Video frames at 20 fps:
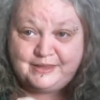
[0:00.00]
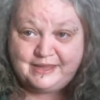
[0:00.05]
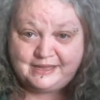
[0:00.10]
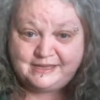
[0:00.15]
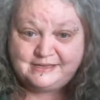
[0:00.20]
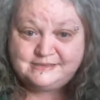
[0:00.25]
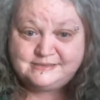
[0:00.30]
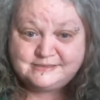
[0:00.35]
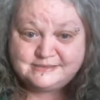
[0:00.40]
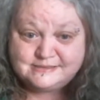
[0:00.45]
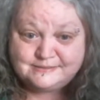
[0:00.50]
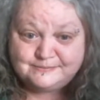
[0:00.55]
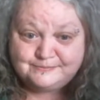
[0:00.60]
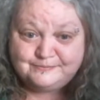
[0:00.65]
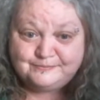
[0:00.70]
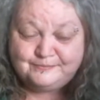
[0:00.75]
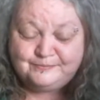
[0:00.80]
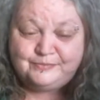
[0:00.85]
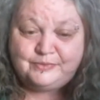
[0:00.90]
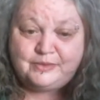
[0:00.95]
is,
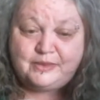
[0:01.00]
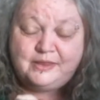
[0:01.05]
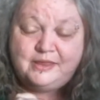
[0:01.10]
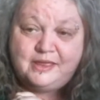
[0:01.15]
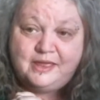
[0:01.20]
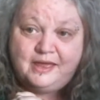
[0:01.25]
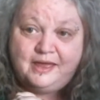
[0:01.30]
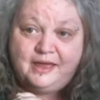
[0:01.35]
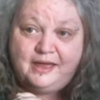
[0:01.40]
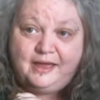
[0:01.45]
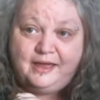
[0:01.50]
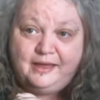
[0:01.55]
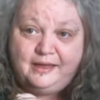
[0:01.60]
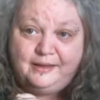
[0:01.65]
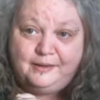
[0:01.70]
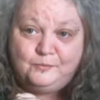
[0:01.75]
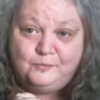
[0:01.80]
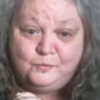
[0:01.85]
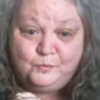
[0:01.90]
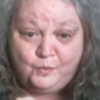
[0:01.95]

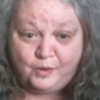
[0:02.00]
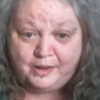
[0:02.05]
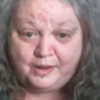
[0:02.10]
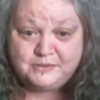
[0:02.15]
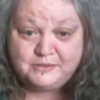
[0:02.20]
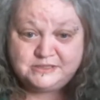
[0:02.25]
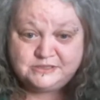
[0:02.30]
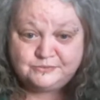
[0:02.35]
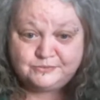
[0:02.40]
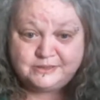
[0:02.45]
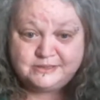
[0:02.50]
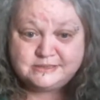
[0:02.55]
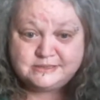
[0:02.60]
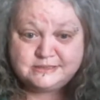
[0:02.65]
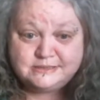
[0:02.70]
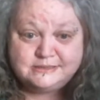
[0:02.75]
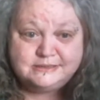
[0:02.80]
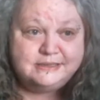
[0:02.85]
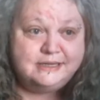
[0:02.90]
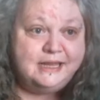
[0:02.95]
why we do
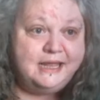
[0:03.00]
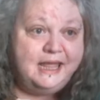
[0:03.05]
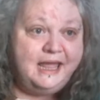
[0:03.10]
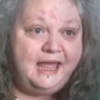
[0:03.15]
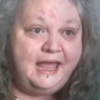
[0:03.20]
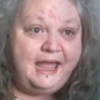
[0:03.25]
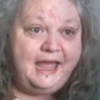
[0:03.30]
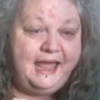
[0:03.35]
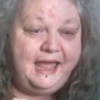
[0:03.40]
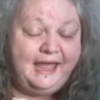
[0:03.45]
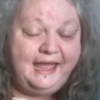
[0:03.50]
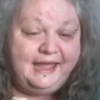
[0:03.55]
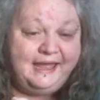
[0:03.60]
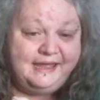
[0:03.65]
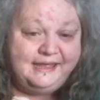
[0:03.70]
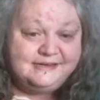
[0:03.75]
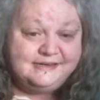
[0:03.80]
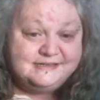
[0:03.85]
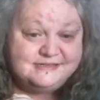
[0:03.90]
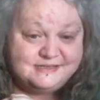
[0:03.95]
it,
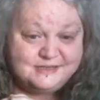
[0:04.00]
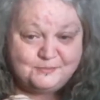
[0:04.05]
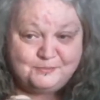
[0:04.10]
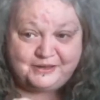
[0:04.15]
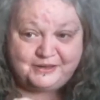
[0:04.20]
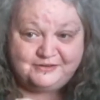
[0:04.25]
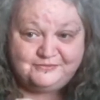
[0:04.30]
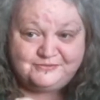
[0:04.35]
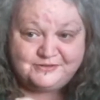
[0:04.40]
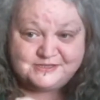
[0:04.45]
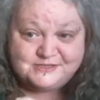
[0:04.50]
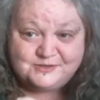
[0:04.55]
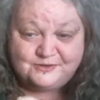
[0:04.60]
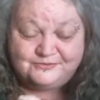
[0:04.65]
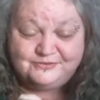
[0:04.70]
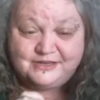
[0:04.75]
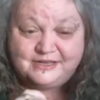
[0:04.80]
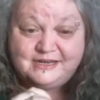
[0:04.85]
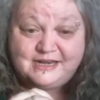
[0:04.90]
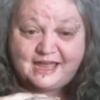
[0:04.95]
and the benefits
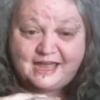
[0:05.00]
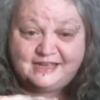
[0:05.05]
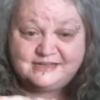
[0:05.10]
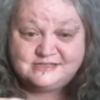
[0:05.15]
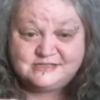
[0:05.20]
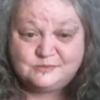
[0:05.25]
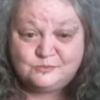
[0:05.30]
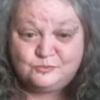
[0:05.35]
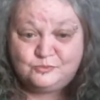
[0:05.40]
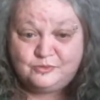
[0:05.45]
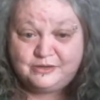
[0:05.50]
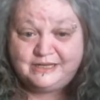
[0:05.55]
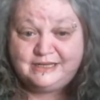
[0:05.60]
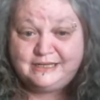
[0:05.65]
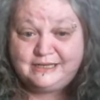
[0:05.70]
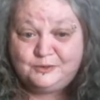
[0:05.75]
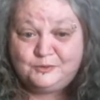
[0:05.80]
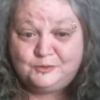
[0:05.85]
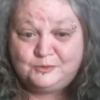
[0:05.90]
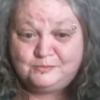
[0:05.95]
of it, and some
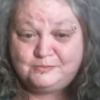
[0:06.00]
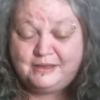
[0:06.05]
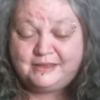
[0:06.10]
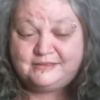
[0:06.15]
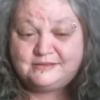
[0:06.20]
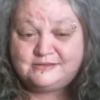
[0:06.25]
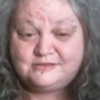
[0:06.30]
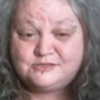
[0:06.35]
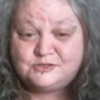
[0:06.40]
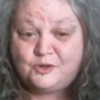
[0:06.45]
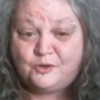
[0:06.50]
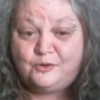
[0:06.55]
really good methods